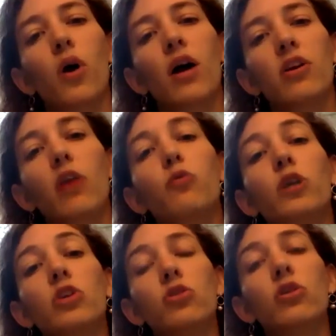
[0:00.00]
Title
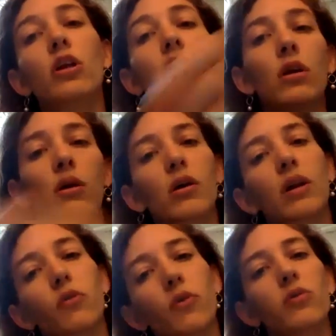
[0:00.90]
42 can
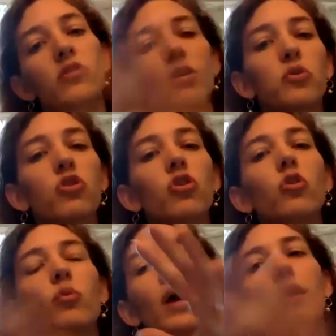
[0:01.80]

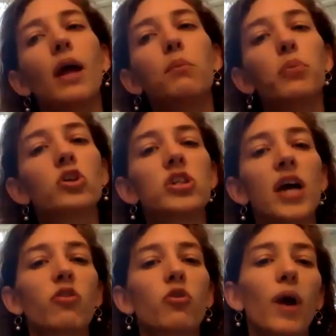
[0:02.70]
subsume and push
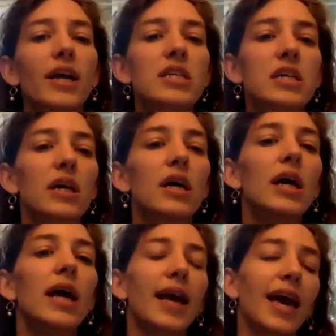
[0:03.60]
down the right to
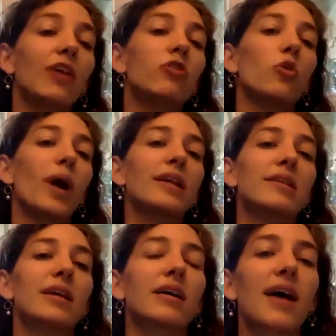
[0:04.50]
and cancel the right to
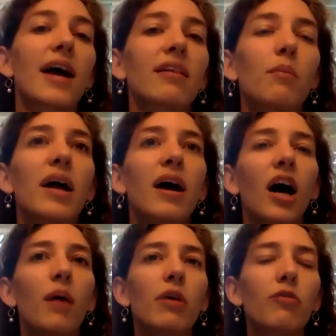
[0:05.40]
seek asylum.
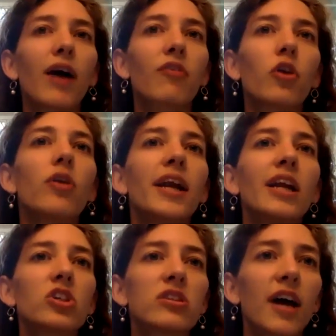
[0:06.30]
In fact, the United Nations High